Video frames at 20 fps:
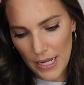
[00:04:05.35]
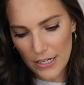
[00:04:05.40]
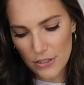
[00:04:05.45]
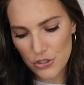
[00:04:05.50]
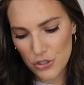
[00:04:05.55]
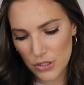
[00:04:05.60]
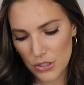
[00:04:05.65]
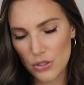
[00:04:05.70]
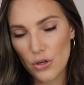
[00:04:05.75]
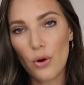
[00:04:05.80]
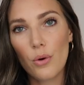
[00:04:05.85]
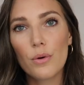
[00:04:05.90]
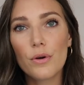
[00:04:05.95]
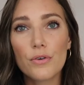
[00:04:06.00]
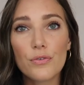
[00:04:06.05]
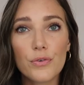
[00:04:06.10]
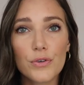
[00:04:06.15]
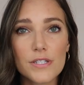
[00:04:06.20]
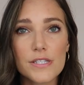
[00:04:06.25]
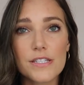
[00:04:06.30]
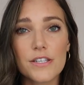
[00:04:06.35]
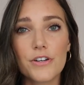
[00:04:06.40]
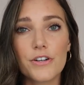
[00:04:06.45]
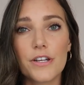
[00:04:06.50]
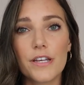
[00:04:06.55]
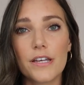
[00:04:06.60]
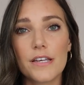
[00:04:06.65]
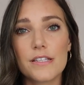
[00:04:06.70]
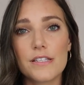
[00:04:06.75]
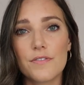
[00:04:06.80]
actually know if
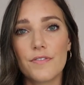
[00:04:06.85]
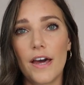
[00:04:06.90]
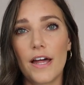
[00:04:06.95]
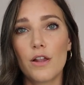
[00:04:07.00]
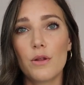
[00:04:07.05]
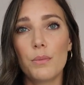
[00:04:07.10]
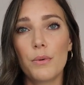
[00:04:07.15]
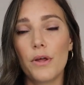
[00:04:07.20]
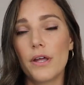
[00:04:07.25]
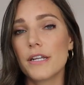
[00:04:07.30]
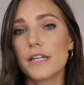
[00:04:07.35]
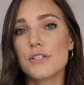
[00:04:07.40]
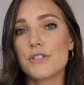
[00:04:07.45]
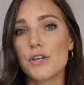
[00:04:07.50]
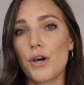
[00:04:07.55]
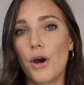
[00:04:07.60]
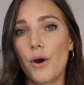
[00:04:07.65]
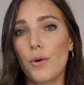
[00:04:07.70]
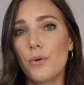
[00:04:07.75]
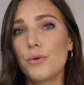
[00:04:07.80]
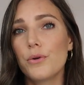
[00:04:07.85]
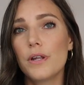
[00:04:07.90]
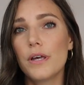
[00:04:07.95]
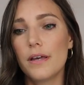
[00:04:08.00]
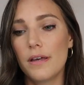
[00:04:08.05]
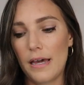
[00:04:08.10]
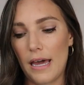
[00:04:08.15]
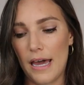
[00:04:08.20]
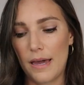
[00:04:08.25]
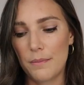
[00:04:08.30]
Wisteria is available on its own.
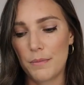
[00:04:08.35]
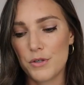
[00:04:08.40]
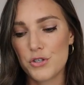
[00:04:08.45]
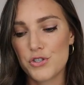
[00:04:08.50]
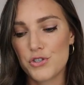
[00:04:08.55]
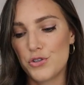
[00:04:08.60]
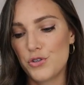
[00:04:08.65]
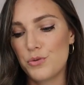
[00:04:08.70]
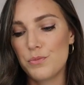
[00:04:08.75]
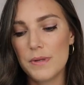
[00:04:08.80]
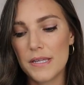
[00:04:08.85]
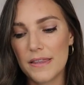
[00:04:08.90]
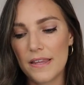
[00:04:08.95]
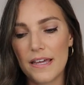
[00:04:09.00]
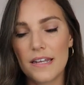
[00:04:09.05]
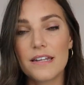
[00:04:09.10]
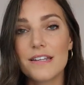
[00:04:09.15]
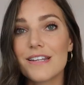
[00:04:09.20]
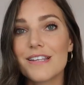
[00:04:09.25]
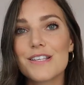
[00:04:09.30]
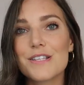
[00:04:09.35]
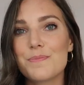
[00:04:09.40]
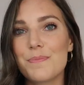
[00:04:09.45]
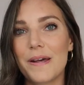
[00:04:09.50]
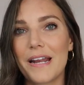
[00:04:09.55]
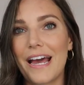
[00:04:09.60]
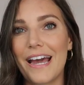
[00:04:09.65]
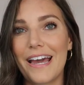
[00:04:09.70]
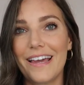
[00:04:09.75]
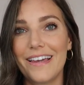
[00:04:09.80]
I'm assuming that it is,
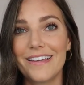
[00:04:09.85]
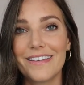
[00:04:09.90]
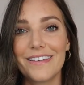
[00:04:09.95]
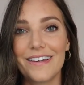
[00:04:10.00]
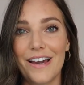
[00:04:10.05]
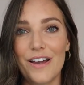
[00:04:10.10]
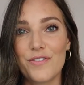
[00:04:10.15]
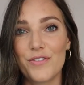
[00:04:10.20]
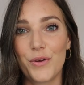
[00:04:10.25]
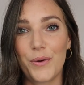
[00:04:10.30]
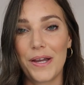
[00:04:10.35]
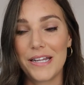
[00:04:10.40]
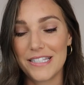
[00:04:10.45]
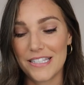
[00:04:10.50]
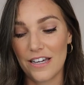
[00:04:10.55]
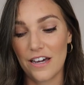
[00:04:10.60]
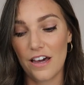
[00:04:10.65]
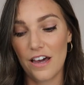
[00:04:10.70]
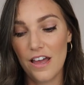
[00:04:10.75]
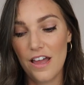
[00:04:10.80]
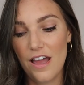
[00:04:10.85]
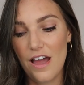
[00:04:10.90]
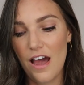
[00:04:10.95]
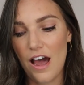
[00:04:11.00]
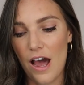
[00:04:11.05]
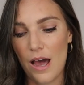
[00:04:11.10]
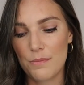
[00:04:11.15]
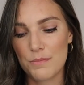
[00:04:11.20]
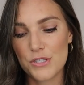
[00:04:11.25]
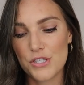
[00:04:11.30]
but I have no idea.
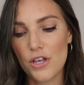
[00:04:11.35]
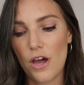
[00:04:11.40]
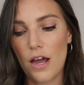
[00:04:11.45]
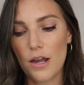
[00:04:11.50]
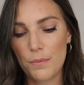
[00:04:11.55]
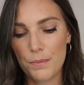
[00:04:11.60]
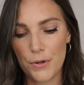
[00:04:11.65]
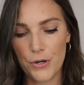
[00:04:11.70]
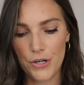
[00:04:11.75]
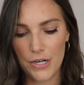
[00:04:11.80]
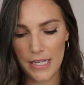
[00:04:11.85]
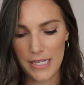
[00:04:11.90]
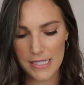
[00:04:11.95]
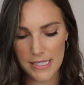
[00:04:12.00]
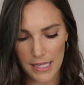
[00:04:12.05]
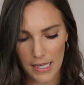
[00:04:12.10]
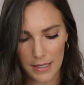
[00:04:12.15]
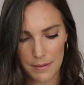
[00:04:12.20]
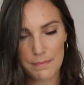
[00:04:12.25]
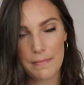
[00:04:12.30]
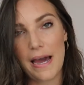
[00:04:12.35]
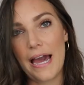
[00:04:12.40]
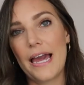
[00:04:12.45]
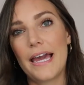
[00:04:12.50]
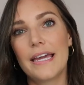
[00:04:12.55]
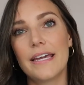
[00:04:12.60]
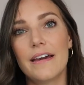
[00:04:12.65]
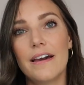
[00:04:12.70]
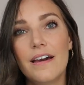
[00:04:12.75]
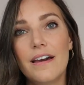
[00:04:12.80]
Songbird is like
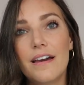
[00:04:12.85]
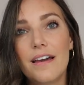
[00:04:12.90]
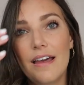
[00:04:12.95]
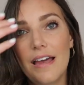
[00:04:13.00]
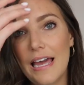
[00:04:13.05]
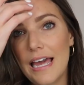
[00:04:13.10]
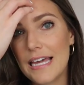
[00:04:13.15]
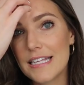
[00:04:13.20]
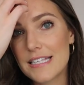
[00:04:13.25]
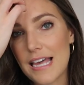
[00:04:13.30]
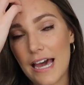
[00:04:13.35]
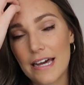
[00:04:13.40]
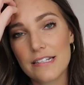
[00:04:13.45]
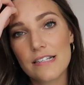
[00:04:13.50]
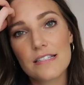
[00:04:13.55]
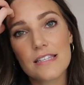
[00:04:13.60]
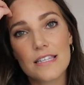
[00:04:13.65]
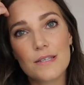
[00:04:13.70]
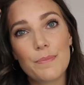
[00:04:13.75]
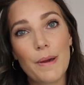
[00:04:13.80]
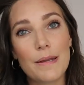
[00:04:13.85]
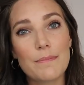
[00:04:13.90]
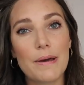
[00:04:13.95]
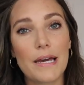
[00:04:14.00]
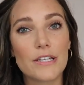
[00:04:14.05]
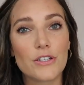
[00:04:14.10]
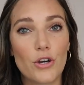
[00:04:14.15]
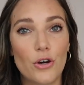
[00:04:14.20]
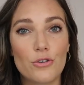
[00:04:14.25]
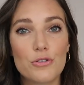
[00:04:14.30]
my, it's honestly been
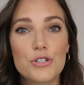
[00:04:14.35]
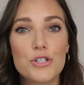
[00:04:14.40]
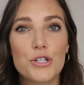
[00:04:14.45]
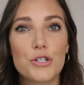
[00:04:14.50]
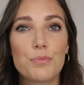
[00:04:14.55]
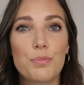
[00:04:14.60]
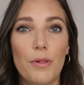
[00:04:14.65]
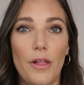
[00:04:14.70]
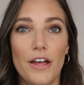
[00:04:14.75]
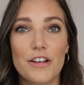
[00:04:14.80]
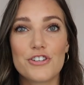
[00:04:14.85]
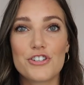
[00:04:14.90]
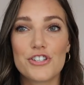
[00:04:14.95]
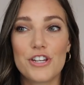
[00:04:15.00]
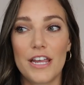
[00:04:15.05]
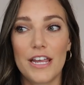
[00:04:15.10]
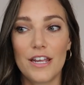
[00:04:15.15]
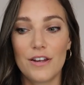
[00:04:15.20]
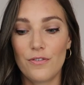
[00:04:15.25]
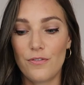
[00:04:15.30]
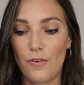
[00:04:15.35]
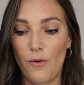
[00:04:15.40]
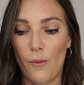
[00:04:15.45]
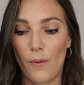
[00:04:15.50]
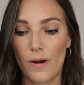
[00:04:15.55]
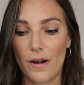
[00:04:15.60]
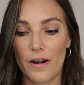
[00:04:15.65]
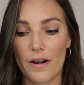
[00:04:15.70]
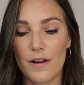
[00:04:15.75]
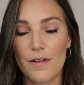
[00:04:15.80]
my go-to blush shade
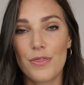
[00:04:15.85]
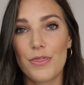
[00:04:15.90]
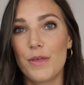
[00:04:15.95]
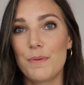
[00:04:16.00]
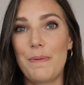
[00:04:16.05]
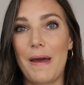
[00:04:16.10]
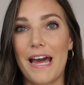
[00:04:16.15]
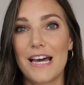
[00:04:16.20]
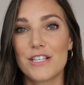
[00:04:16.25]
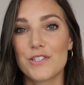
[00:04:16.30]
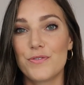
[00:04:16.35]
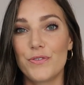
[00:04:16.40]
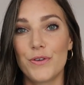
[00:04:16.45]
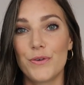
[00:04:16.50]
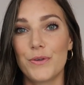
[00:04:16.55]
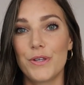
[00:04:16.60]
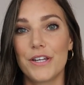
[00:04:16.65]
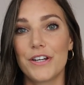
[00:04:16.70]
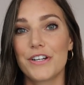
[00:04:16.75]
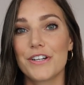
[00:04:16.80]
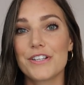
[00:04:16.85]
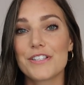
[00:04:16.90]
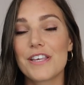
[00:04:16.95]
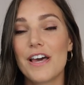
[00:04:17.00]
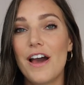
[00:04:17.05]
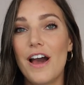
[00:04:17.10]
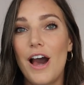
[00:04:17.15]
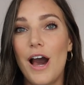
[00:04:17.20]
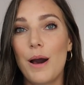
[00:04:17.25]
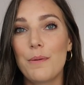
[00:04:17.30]
for the past few years.
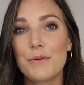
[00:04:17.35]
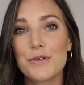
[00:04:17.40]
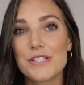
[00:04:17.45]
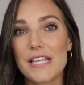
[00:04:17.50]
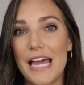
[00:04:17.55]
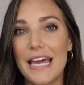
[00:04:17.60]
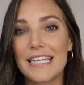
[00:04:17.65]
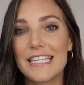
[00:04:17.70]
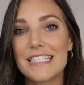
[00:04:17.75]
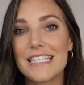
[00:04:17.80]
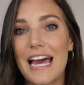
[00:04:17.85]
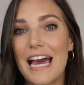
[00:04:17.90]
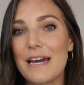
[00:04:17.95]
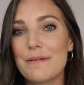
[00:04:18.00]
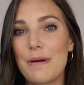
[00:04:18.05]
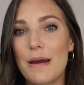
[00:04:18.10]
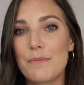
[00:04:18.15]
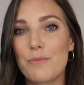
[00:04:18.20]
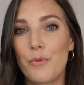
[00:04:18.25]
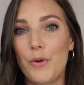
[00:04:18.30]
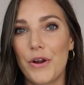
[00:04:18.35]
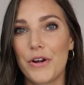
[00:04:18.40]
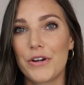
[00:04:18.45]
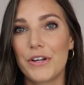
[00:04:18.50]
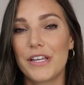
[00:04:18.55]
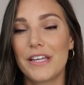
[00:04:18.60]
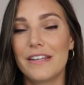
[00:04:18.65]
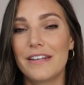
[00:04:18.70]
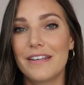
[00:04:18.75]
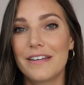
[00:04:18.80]
Almost any time I'm
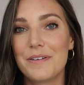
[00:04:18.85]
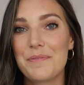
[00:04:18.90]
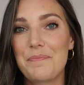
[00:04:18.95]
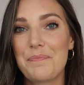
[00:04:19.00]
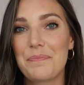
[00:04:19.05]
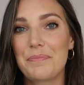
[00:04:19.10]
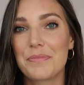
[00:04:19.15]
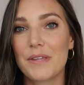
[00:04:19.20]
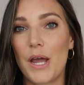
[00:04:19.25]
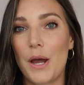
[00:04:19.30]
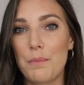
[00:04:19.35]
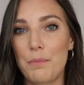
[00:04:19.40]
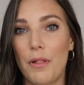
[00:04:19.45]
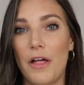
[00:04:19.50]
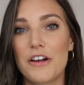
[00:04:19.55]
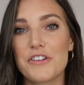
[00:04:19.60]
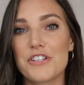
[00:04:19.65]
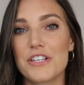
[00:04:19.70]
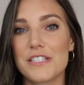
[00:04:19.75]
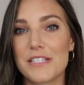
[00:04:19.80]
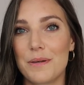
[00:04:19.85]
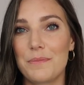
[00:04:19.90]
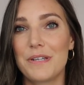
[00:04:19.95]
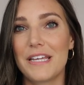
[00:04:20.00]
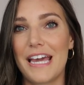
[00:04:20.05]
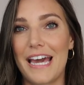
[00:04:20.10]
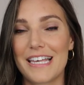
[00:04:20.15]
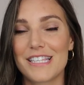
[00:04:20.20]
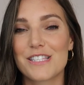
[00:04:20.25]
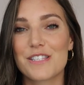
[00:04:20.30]
wearing a blush and
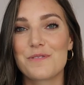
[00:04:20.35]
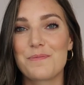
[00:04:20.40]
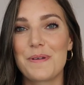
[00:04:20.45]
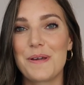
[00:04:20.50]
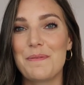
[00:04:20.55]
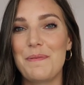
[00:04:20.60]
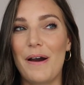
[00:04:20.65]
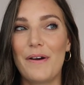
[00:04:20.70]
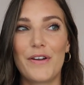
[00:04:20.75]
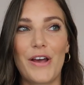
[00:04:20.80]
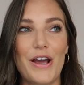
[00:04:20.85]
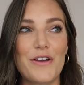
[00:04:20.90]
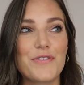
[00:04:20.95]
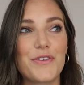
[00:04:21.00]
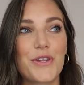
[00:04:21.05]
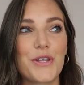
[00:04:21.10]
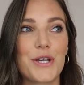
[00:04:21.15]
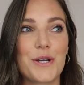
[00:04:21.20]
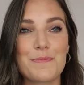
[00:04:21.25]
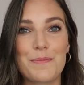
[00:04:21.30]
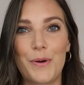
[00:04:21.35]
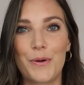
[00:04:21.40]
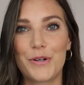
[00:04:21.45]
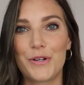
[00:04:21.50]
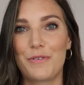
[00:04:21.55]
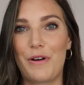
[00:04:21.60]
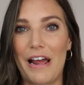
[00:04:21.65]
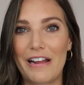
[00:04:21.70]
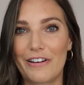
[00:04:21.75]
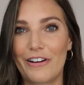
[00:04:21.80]
somebody asks me about it, I feel like a
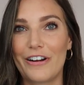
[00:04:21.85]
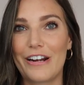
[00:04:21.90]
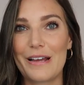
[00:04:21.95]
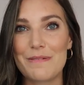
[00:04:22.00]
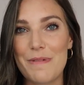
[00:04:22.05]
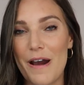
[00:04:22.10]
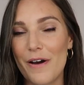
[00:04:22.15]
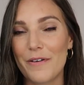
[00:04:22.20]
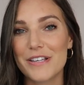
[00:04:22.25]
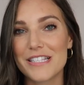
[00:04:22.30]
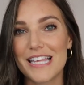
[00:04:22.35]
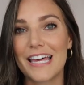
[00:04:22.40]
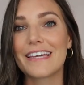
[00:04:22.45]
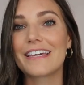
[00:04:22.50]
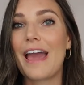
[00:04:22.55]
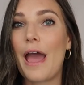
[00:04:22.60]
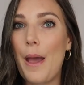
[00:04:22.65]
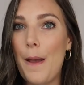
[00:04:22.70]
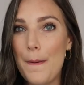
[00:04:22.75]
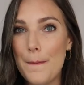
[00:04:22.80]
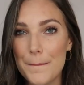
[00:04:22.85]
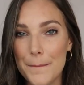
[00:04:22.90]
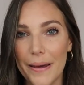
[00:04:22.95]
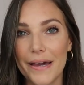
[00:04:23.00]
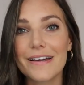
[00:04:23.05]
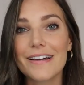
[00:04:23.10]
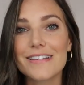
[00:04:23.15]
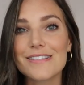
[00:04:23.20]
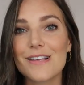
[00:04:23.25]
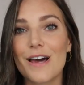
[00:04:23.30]
broken record. I'm always like,
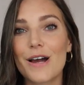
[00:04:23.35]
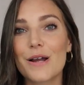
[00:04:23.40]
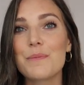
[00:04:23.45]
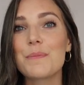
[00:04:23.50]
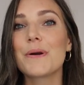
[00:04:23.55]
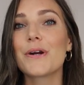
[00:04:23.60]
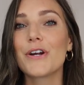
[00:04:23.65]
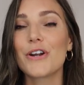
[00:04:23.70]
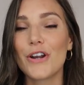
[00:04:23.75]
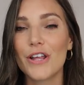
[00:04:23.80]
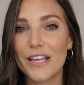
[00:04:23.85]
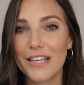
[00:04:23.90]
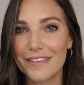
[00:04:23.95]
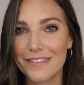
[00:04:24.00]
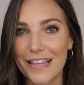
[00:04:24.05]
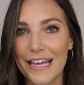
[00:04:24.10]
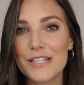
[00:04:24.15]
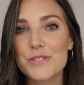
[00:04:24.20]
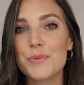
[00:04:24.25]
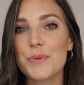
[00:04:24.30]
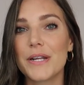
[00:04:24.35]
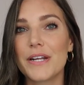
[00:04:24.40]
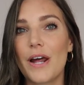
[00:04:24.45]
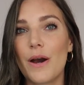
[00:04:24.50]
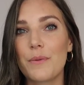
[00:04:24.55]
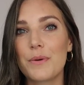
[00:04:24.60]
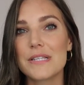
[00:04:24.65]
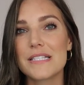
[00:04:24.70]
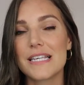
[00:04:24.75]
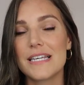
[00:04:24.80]
Becca Songbird, that's what it
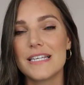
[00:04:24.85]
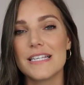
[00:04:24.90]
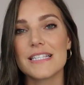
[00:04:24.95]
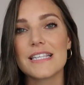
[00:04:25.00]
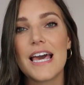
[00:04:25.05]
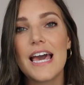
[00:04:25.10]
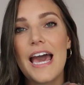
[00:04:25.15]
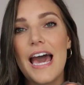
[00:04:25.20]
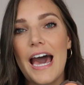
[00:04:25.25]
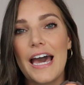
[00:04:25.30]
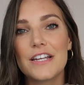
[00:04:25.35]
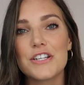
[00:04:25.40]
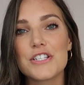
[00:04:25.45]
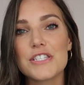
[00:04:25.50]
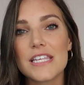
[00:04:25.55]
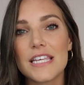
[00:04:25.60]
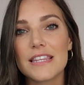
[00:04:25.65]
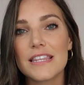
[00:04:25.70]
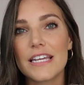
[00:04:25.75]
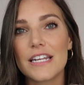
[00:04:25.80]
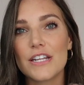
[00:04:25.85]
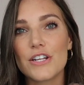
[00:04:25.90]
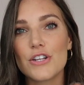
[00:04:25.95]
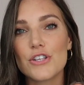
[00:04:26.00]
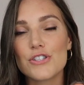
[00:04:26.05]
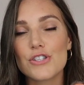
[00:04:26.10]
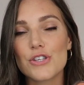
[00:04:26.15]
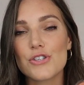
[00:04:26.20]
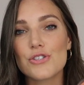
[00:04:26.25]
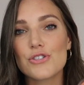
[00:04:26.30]
always is. I just think that it
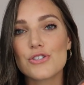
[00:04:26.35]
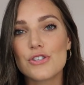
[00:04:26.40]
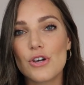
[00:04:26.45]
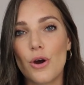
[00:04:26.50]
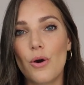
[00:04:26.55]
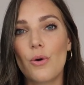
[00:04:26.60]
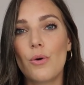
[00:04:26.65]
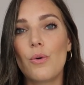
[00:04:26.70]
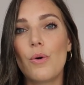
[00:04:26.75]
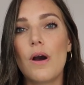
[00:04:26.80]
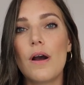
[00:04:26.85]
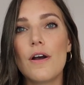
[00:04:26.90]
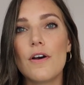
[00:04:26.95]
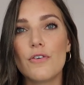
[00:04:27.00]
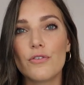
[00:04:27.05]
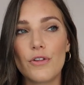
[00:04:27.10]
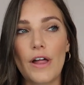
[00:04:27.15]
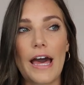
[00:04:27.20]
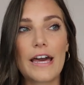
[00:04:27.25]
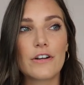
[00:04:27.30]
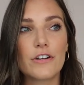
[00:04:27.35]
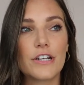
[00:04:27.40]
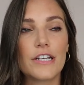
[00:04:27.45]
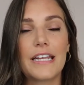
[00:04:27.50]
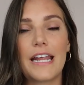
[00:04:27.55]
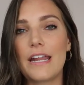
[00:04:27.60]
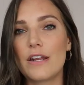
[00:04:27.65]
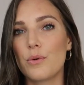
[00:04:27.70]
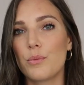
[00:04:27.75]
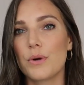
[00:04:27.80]
is so flattering
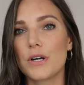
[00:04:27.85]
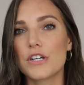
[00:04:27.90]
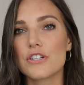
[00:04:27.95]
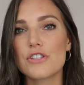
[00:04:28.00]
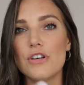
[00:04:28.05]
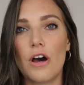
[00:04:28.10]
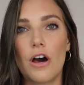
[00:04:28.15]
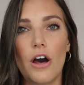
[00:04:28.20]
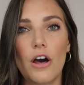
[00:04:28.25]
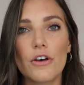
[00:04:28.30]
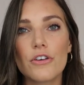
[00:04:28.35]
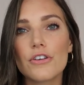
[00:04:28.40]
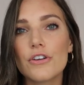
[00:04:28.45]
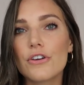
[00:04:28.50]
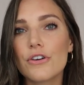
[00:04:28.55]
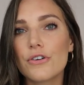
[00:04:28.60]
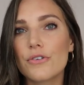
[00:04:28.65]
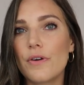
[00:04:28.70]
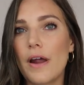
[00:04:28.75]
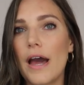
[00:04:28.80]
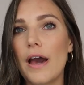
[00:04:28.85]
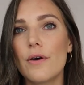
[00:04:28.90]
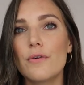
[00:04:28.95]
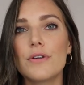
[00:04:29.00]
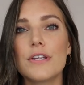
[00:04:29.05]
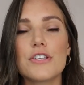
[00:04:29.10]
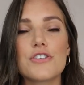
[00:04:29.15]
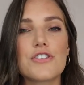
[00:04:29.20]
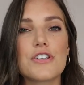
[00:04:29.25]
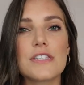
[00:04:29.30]
and it works all year
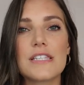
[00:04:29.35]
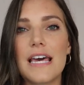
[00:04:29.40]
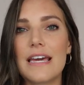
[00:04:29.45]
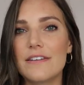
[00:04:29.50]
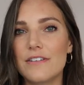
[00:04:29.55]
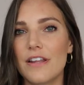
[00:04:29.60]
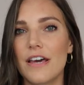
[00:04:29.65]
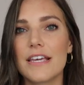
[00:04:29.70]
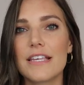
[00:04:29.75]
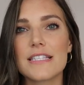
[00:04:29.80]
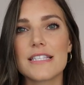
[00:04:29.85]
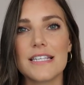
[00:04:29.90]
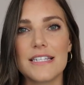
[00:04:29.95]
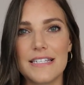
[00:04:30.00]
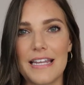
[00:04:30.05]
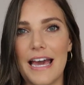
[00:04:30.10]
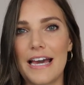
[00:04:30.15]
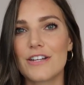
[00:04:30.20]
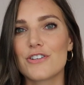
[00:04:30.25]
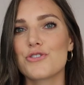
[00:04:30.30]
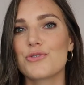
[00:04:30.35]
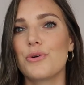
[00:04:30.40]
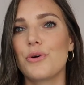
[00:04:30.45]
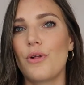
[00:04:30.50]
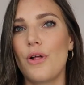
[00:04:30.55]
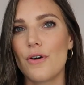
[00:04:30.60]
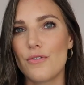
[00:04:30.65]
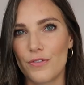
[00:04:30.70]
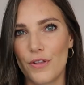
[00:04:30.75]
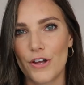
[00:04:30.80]
around. It's just that nice
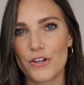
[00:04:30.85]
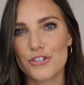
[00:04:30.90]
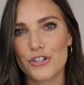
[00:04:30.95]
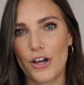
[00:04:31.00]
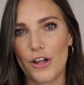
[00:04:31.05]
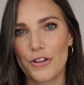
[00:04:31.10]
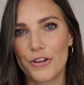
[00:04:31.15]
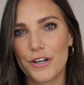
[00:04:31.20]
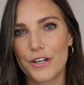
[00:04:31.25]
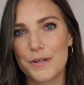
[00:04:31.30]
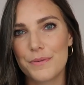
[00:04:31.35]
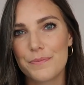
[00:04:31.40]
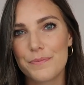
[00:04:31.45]
natural flush color.